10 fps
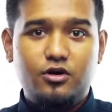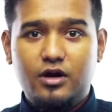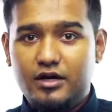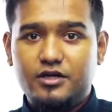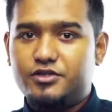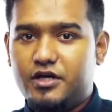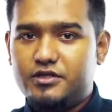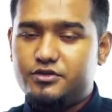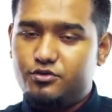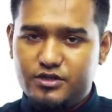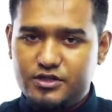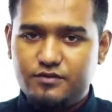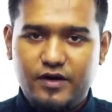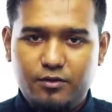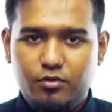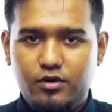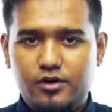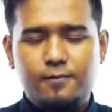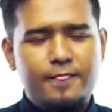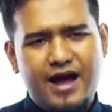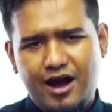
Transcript: or undercharging. So this is very important.